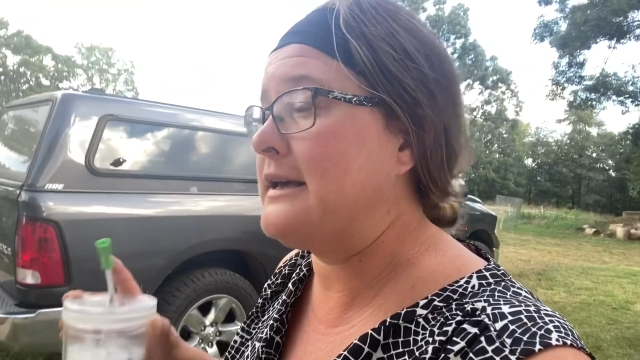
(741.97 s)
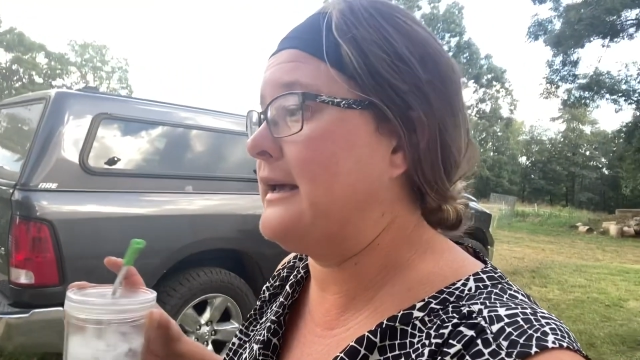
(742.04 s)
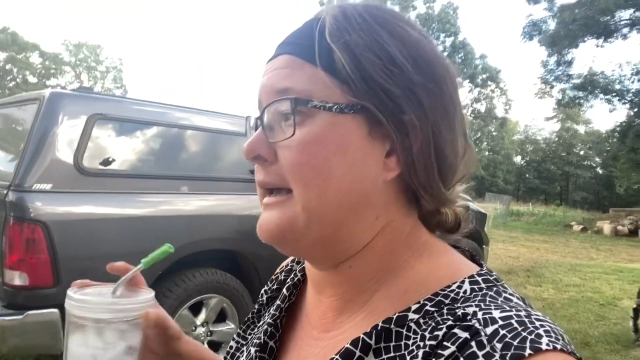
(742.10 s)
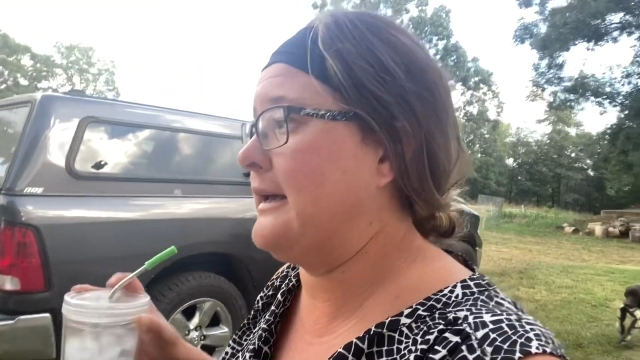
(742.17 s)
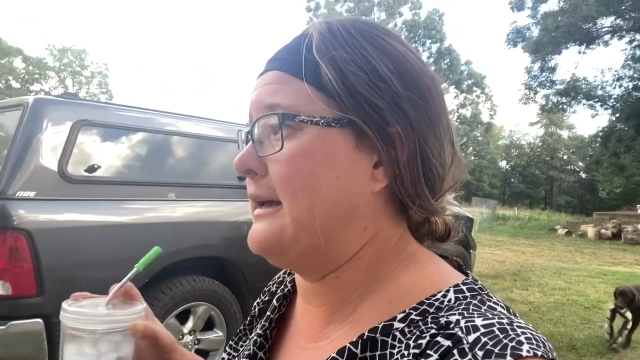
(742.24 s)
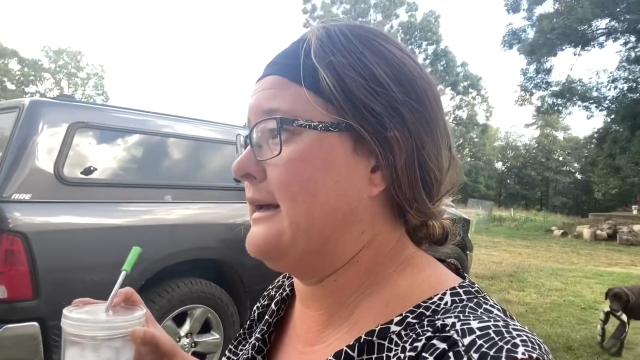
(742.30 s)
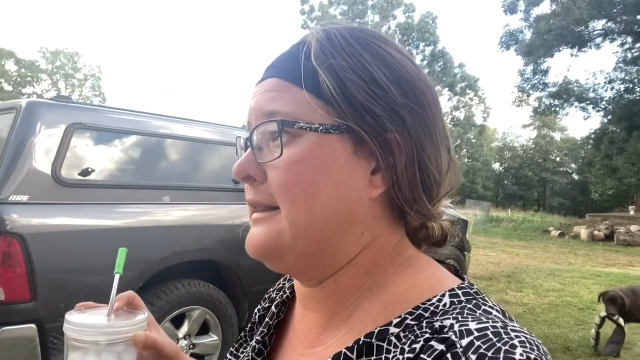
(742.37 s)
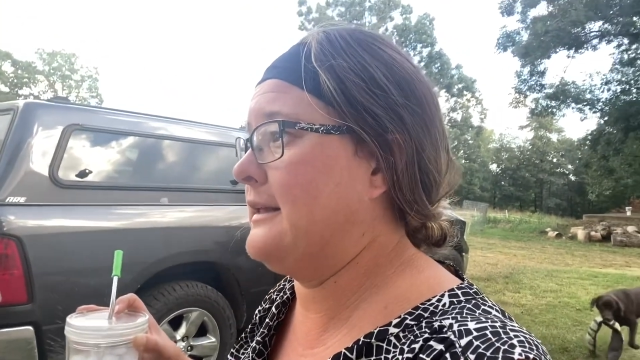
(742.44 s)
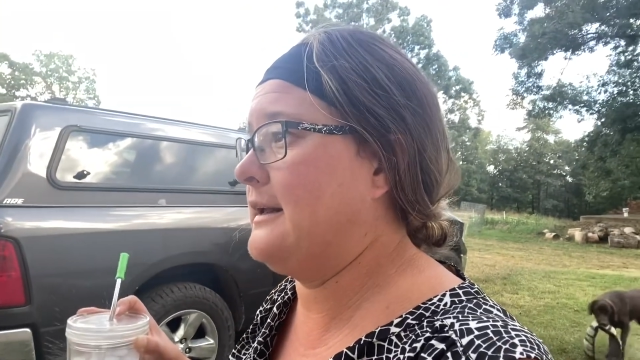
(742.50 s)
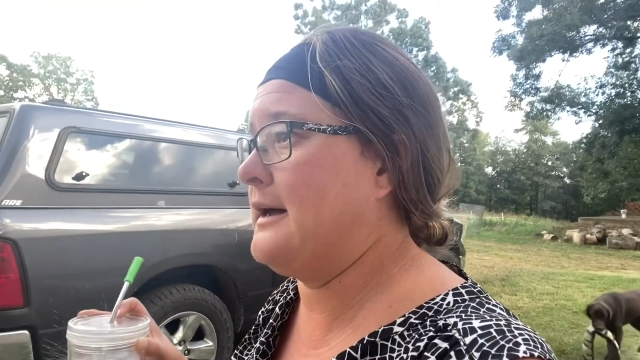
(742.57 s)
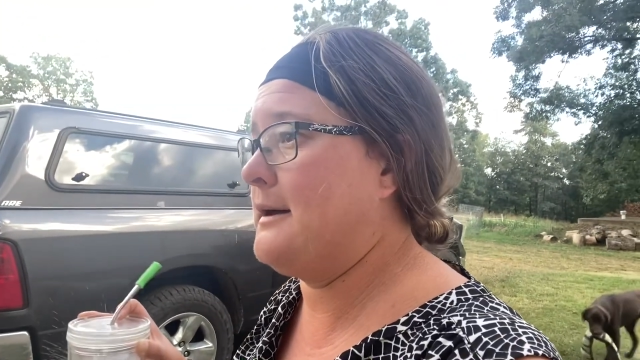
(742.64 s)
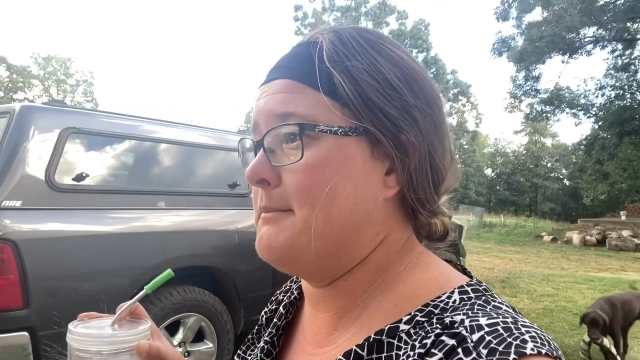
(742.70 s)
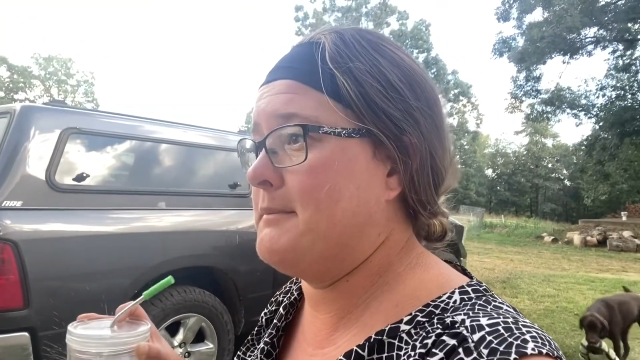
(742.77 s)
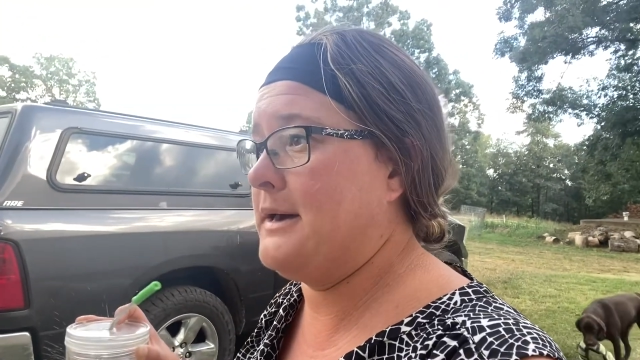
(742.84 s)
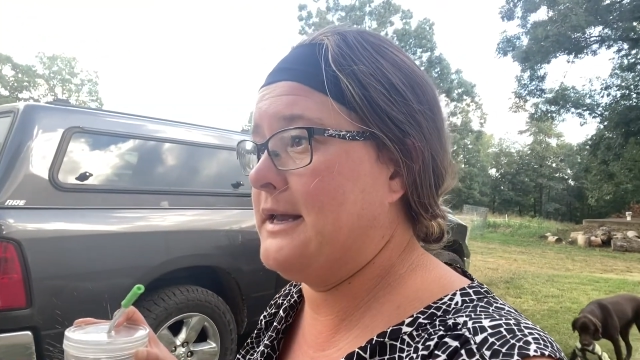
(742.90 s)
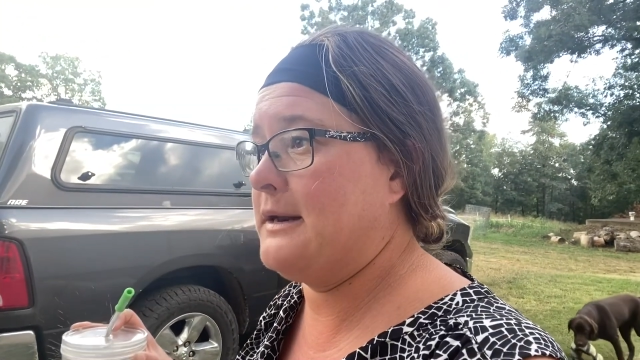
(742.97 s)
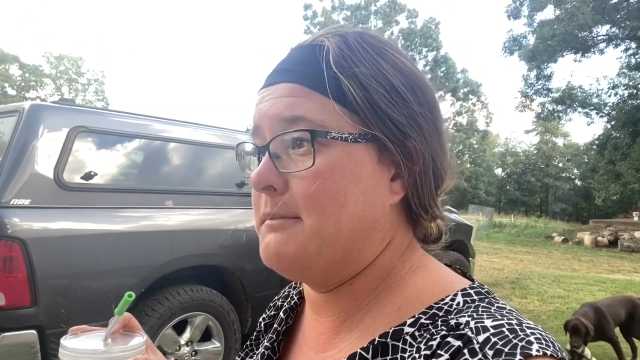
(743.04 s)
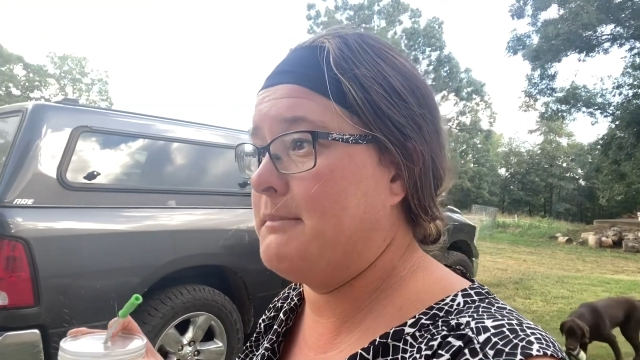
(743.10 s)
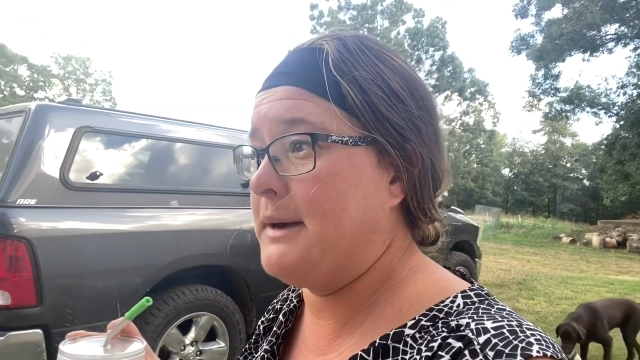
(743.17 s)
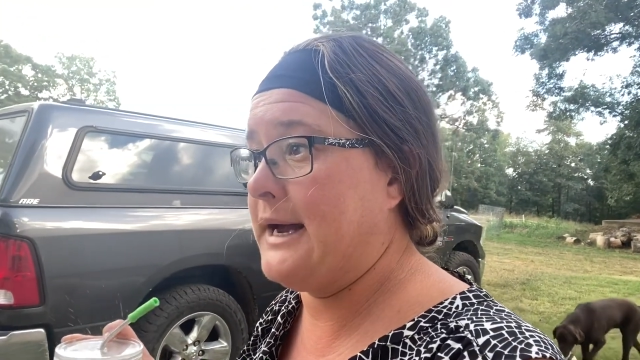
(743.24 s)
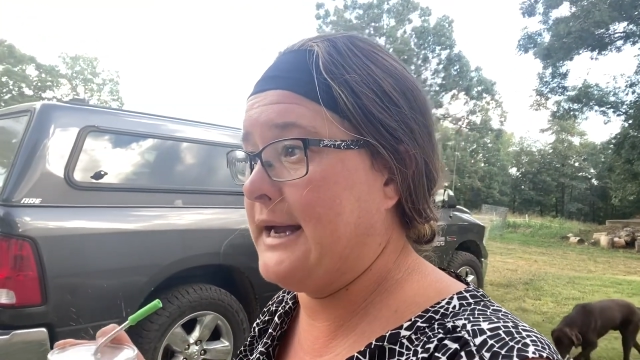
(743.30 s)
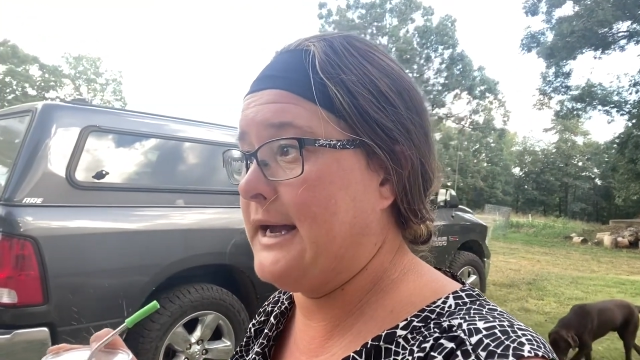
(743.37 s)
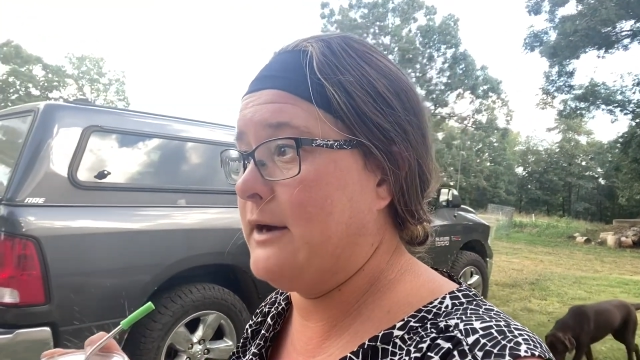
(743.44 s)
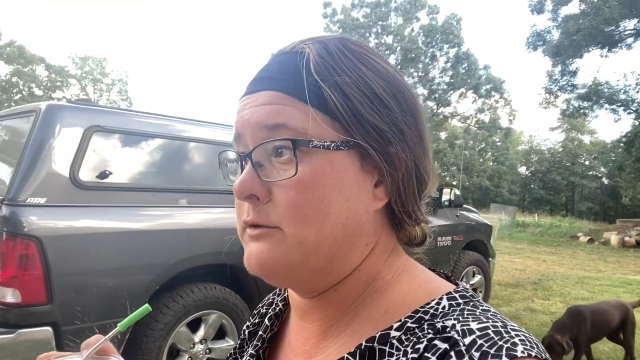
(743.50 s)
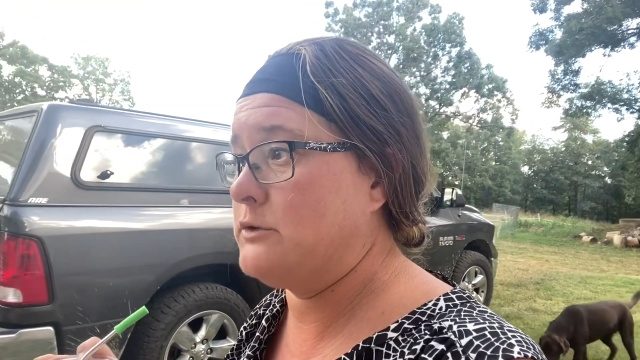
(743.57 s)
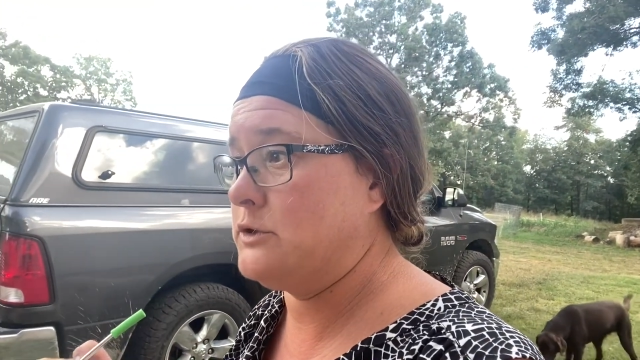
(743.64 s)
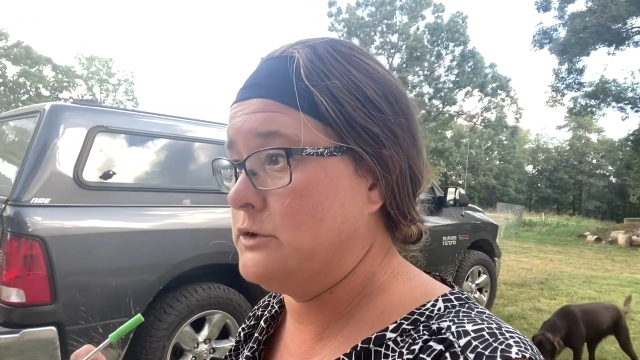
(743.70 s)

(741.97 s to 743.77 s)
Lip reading: and then I'm headed back out